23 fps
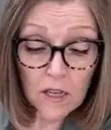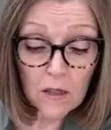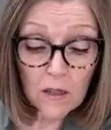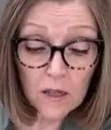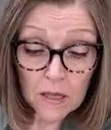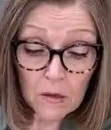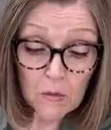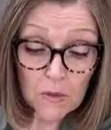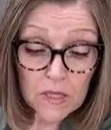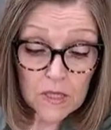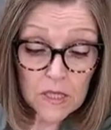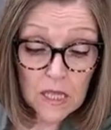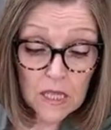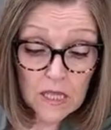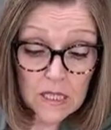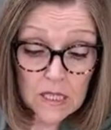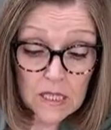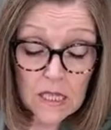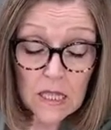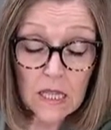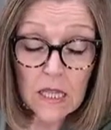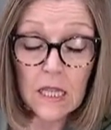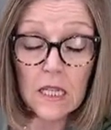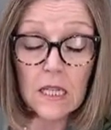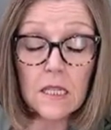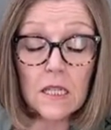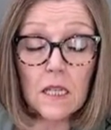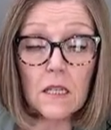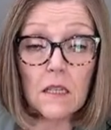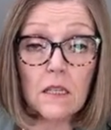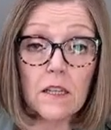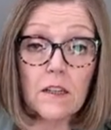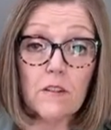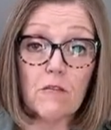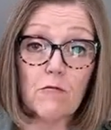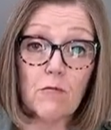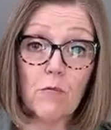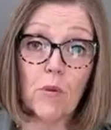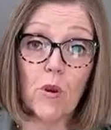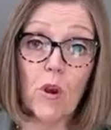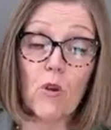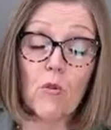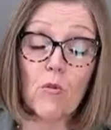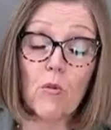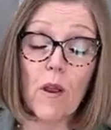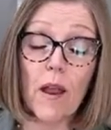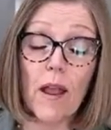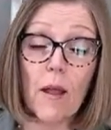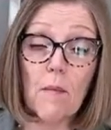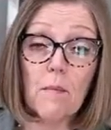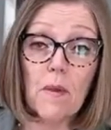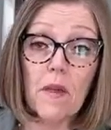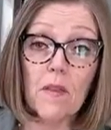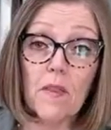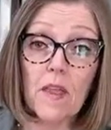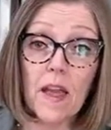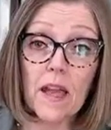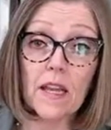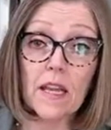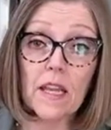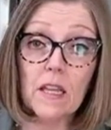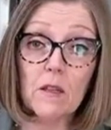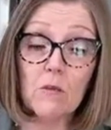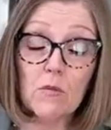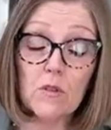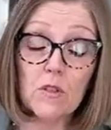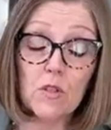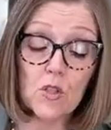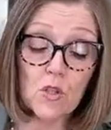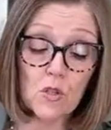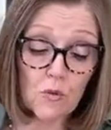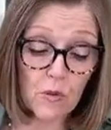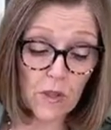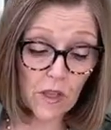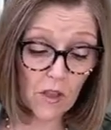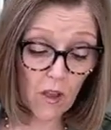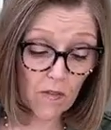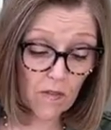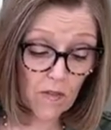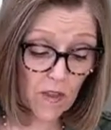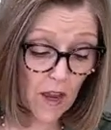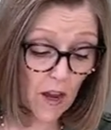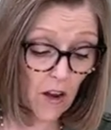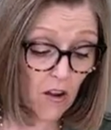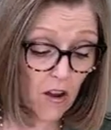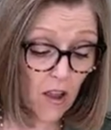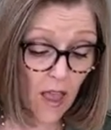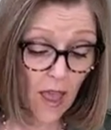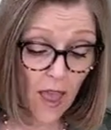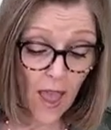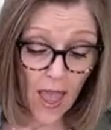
it was his Eat to Live program that he was doing on there,